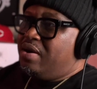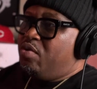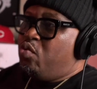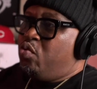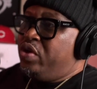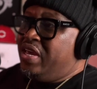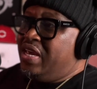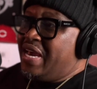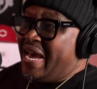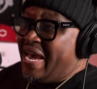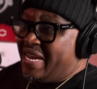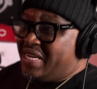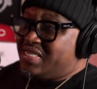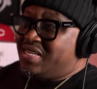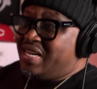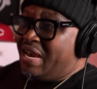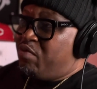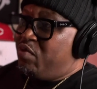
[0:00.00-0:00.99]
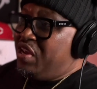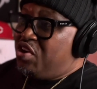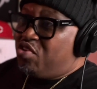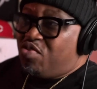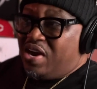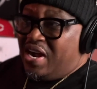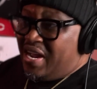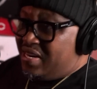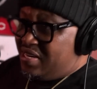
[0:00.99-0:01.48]
we we
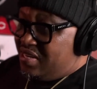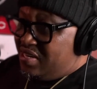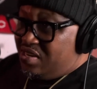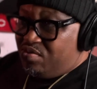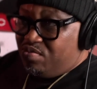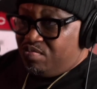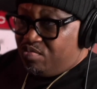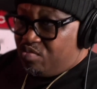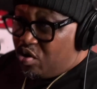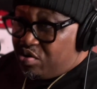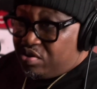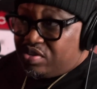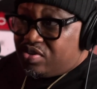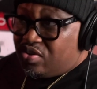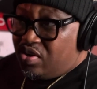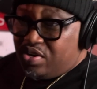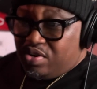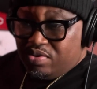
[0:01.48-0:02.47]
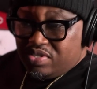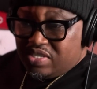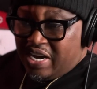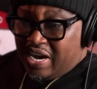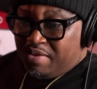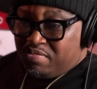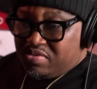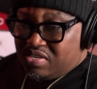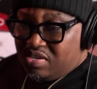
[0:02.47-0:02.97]
grinded and worked on those
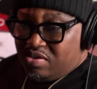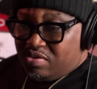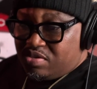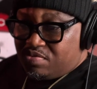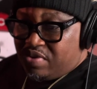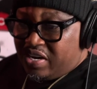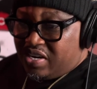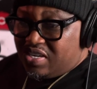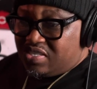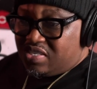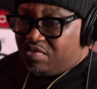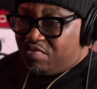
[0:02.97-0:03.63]
albums and those records